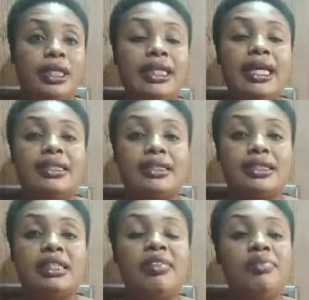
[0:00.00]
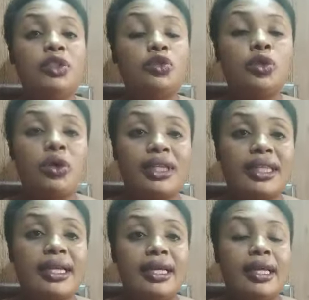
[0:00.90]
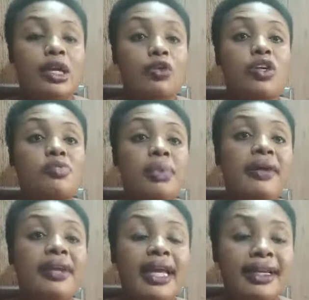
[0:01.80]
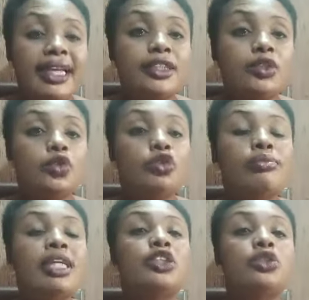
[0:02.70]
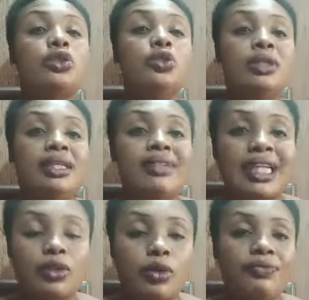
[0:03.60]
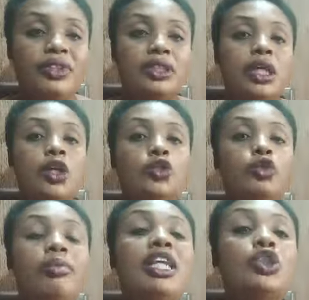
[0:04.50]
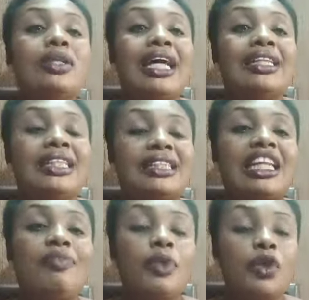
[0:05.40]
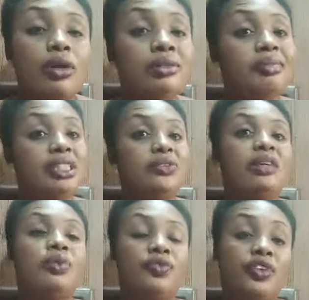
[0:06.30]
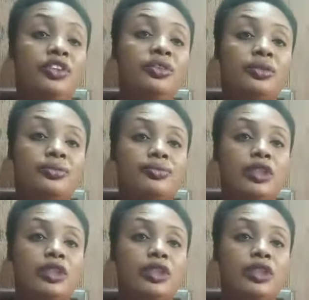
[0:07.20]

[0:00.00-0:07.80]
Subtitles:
Yes, there may be two or three conspiring against you to make sure you leave that office, to make sure that this life becomes miserable for you.